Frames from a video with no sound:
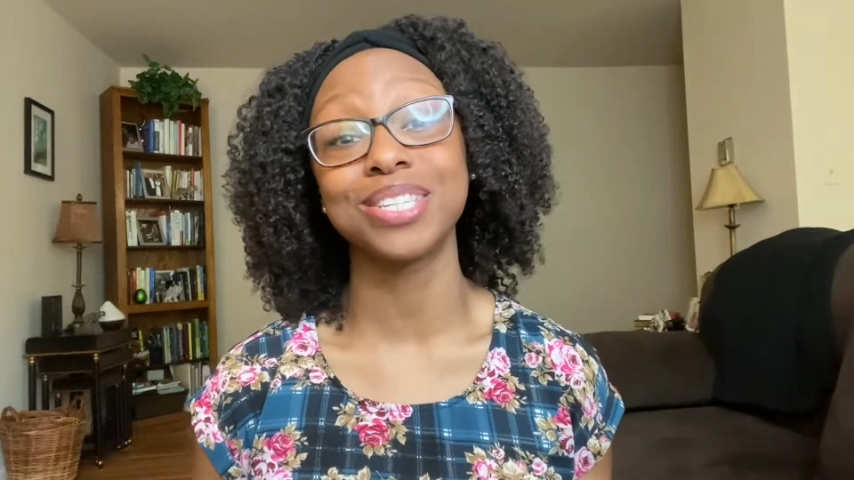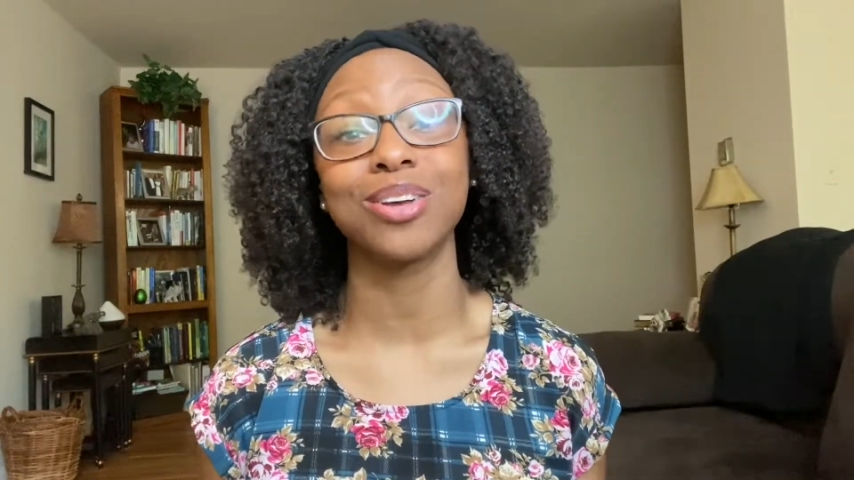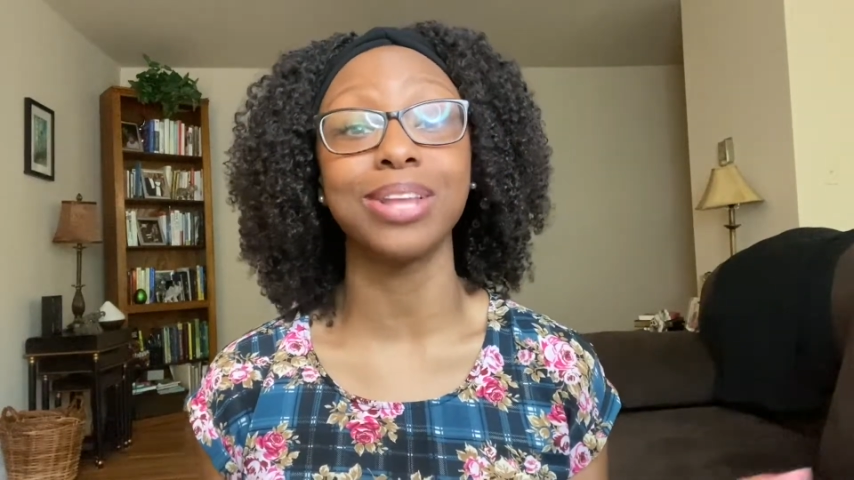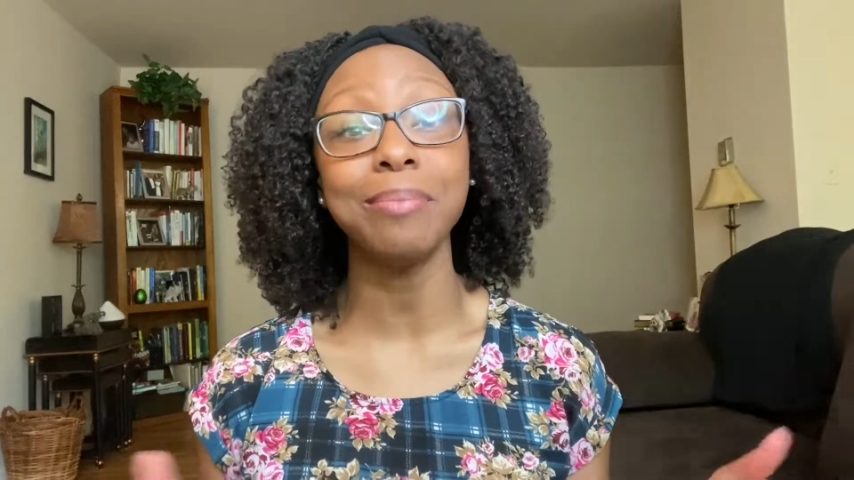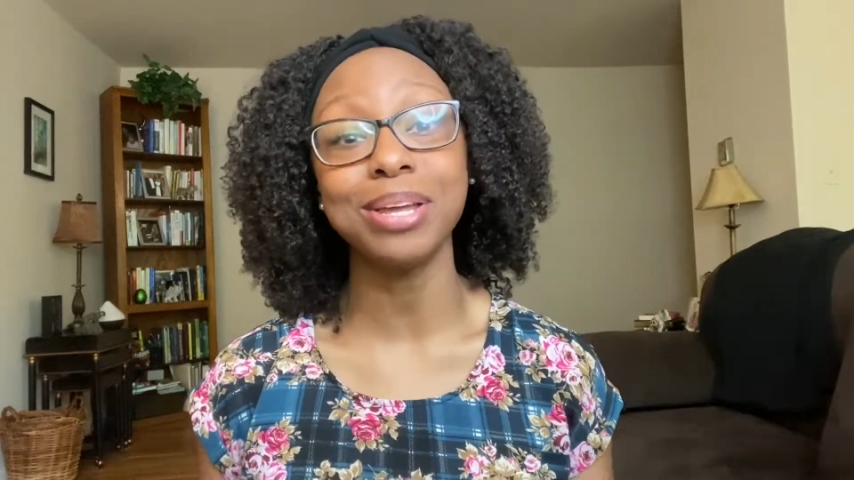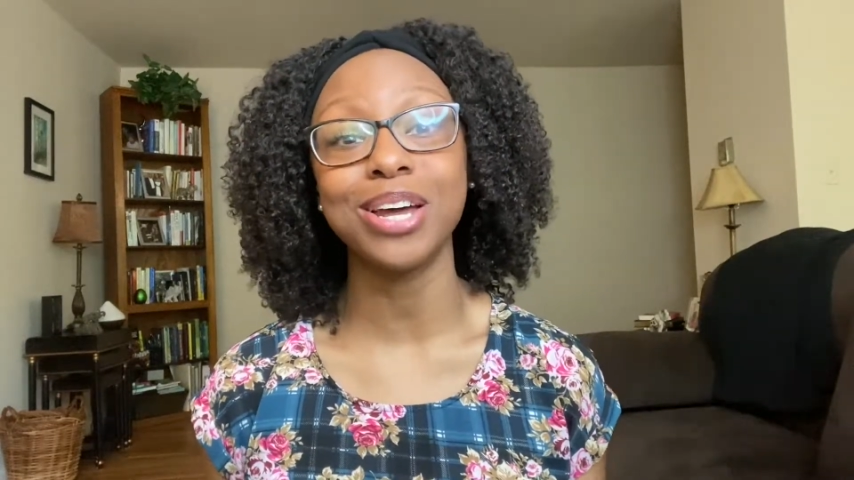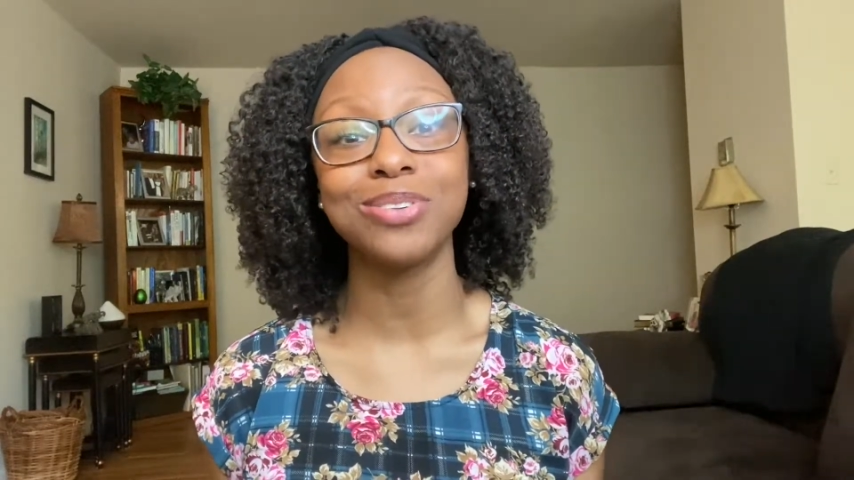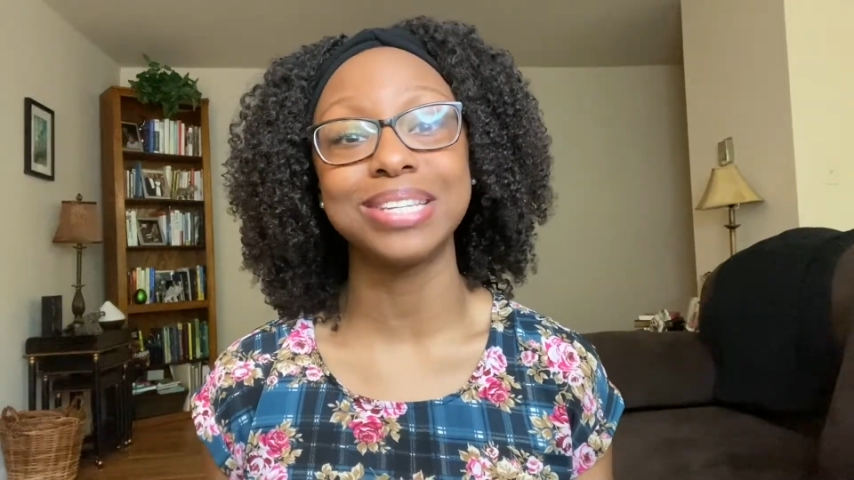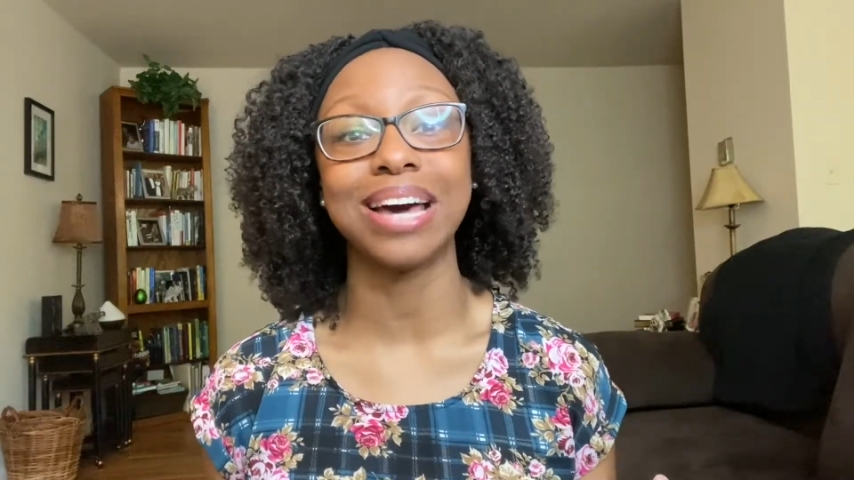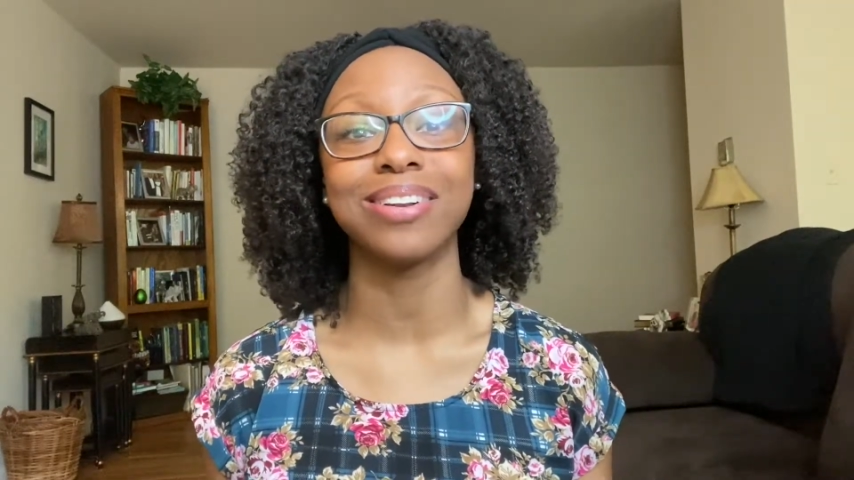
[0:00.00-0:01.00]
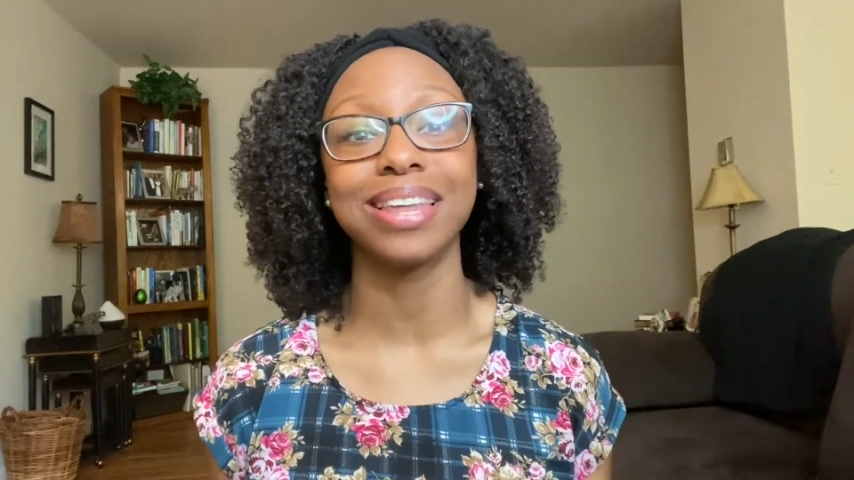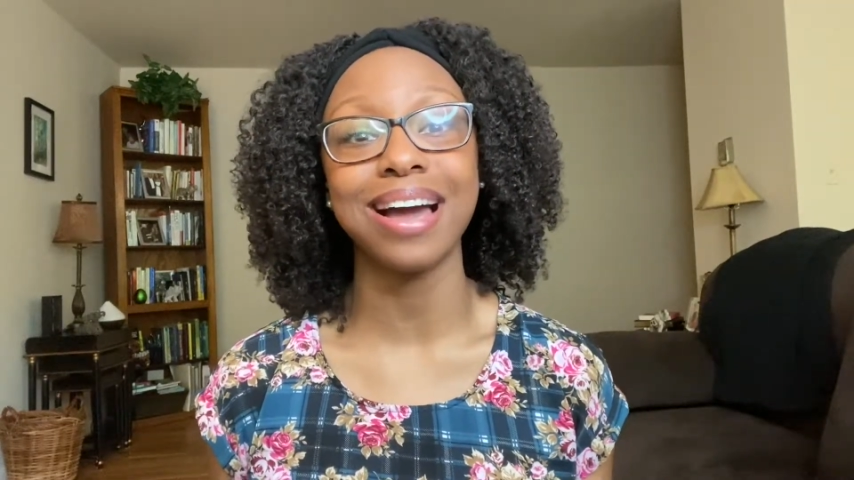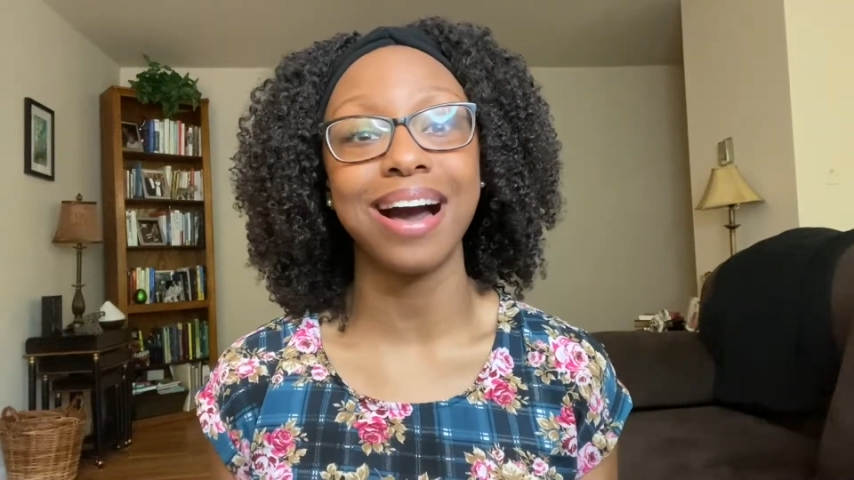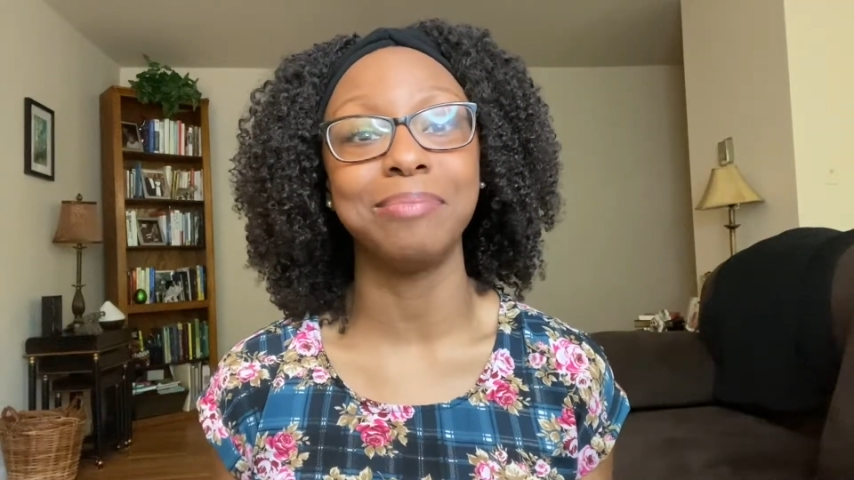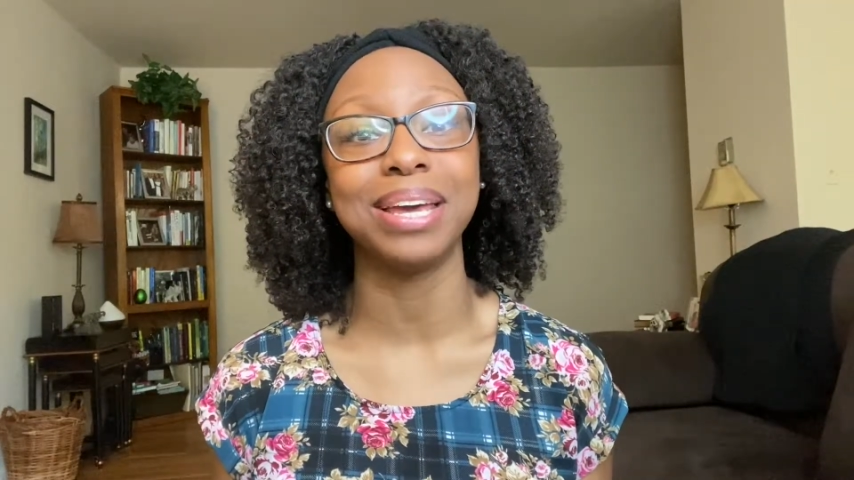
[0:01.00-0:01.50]
So let me know down in the
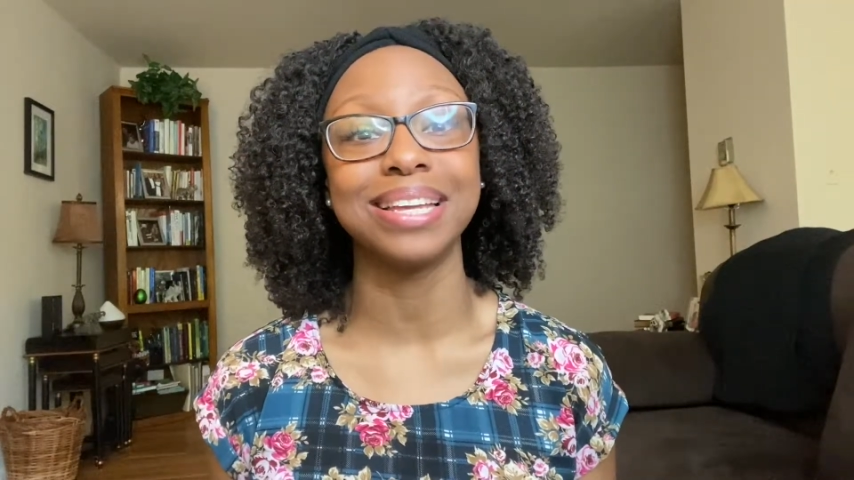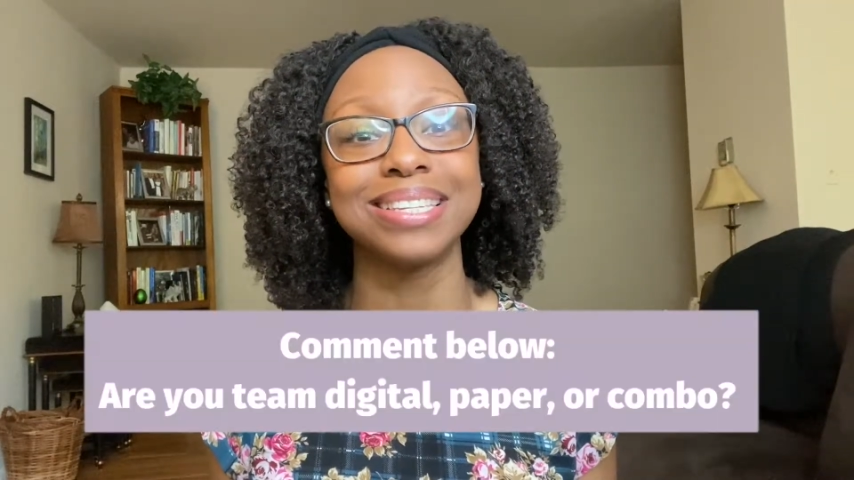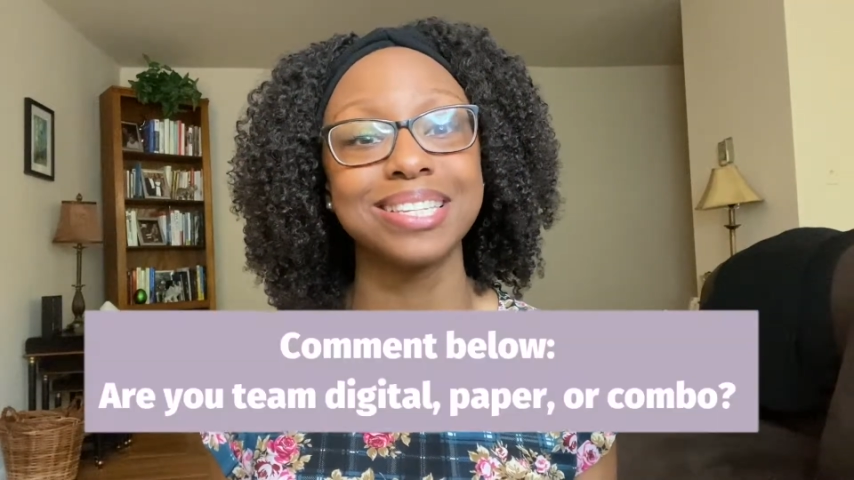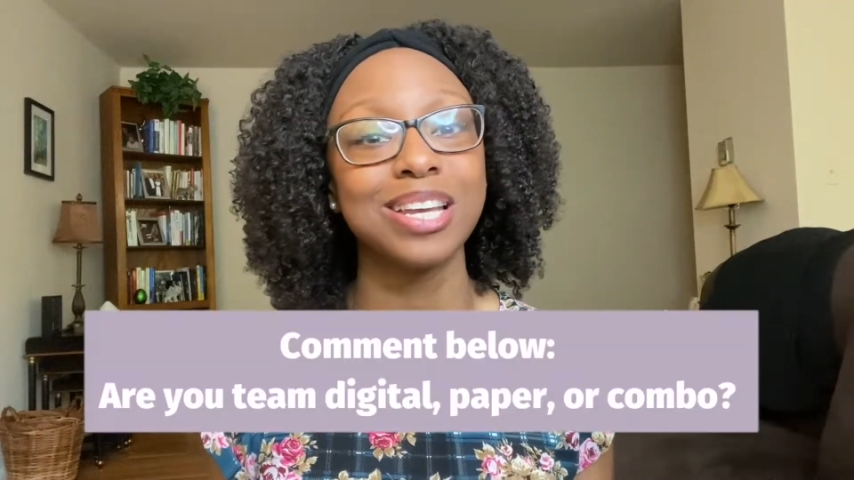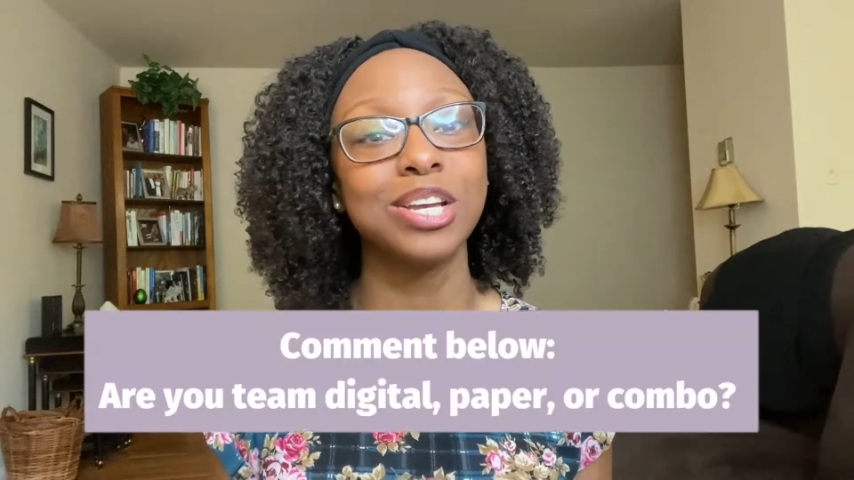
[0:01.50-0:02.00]
comments,